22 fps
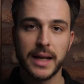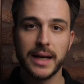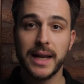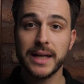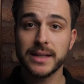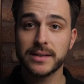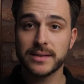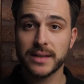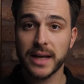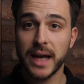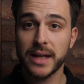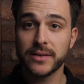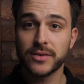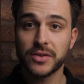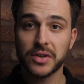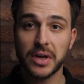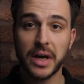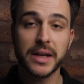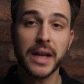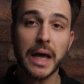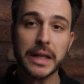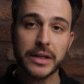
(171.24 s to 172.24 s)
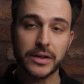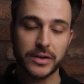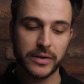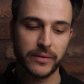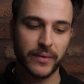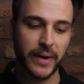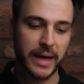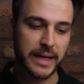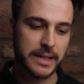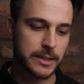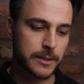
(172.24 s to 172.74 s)
Let's add another
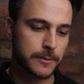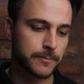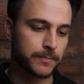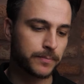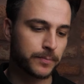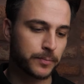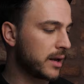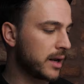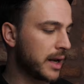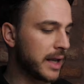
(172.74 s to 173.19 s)
device.